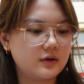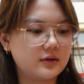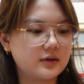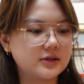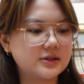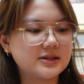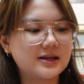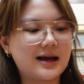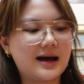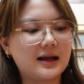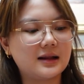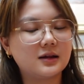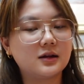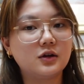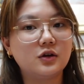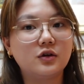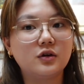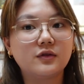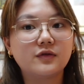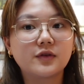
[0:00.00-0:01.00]
this
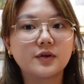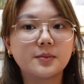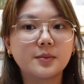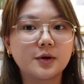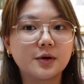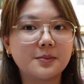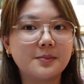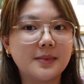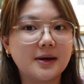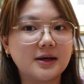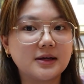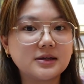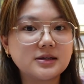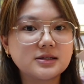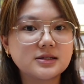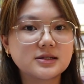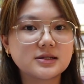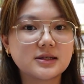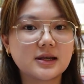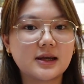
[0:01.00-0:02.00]
catalog from
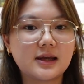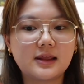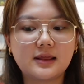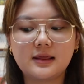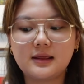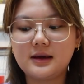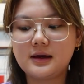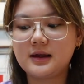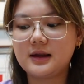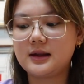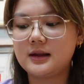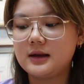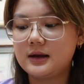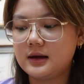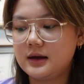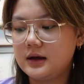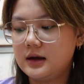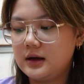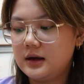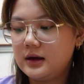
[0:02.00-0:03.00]
Hermes. And then...
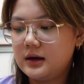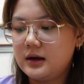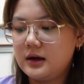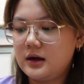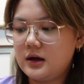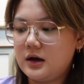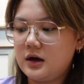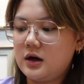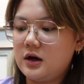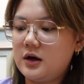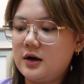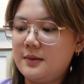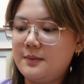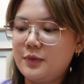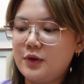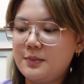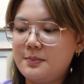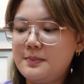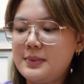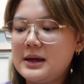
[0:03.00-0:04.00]

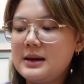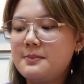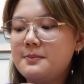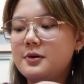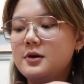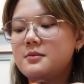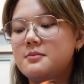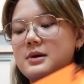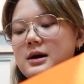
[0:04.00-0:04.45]
the paper